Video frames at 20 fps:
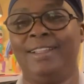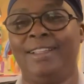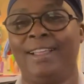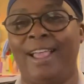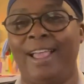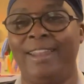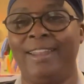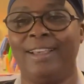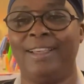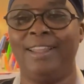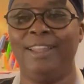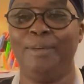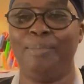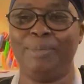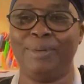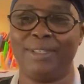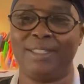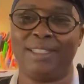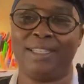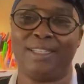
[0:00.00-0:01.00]
and the
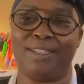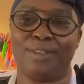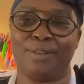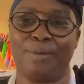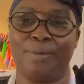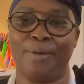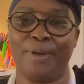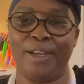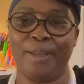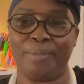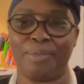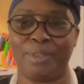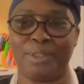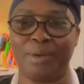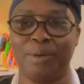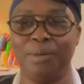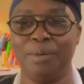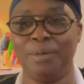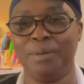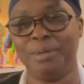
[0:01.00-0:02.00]
clippers just ripped
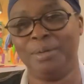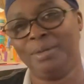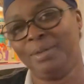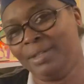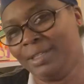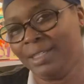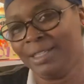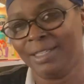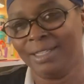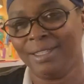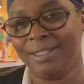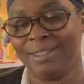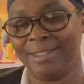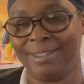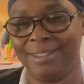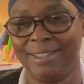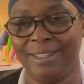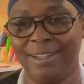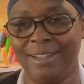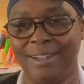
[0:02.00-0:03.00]
through
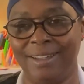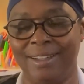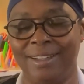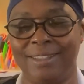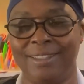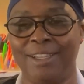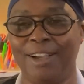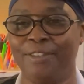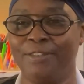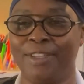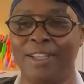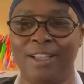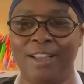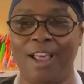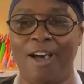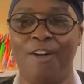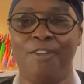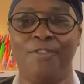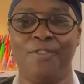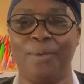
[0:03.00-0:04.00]
the turfing
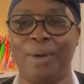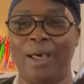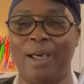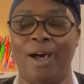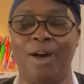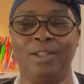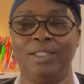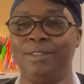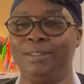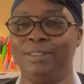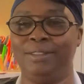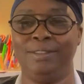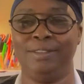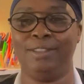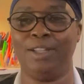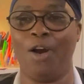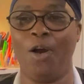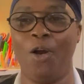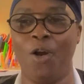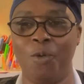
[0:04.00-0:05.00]
cloth.
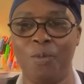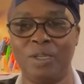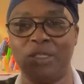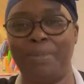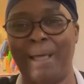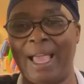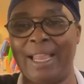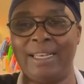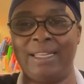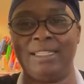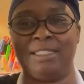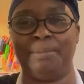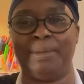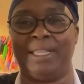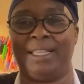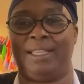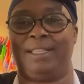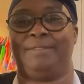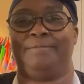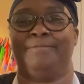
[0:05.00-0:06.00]
The hole was about this
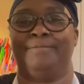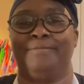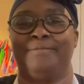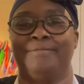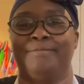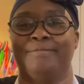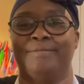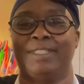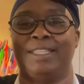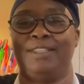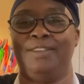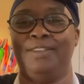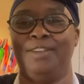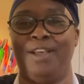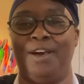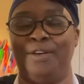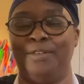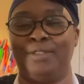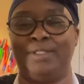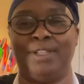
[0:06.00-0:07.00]
big,
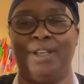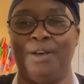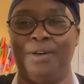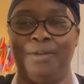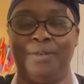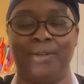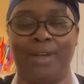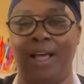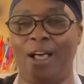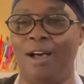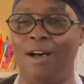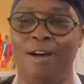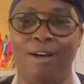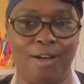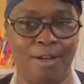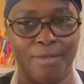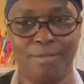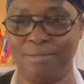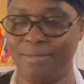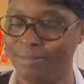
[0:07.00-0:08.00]
so
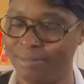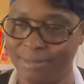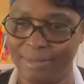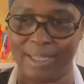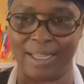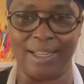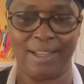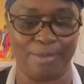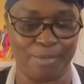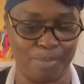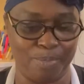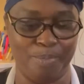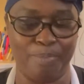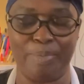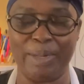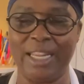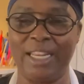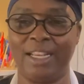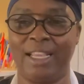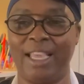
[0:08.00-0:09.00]

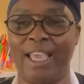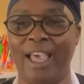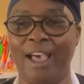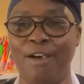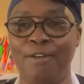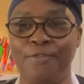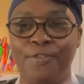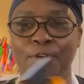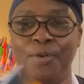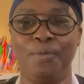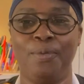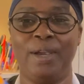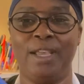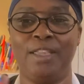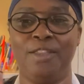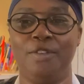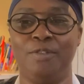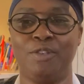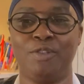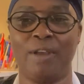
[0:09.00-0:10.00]
be careful
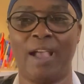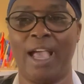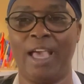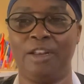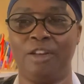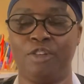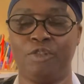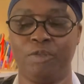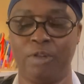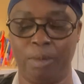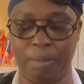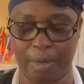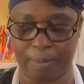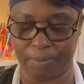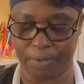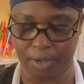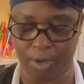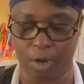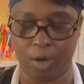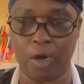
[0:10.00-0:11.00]
when you trying to trim
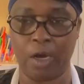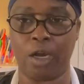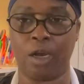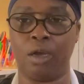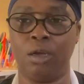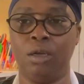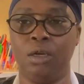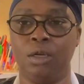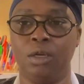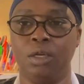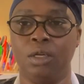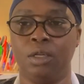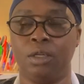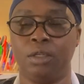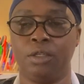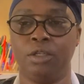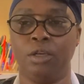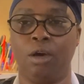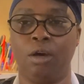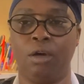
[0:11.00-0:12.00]
up your
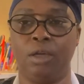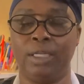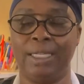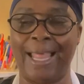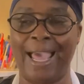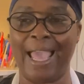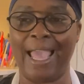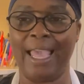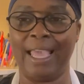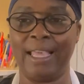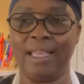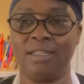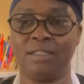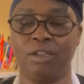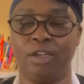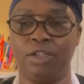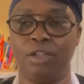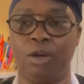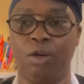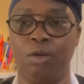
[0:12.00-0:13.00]
lines
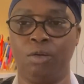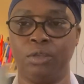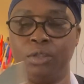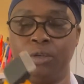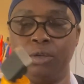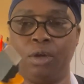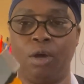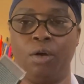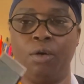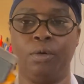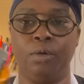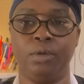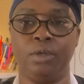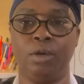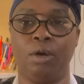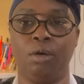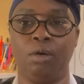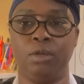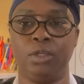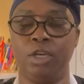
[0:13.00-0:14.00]
or
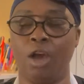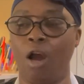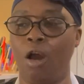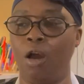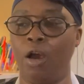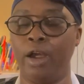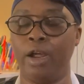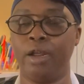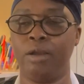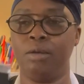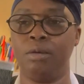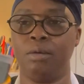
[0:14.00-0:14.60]
your yarn